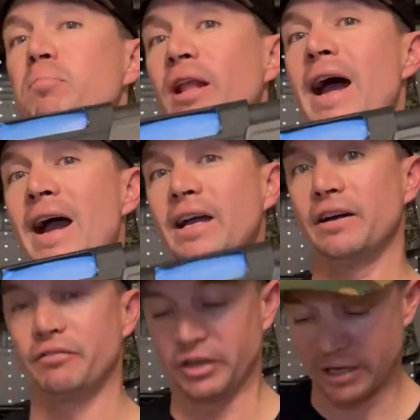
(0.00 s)
black
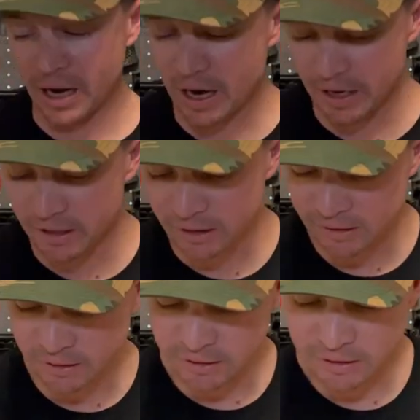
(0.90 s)
of the gun,
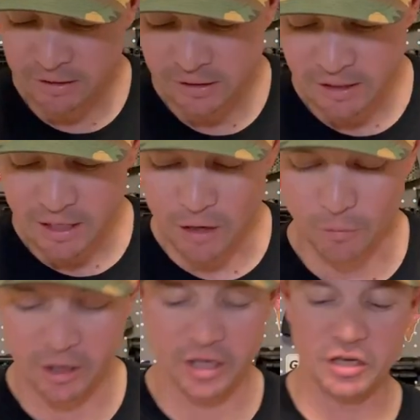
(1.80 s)
and
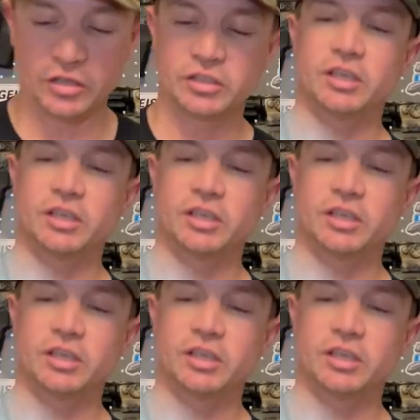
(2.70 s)
we're gonna use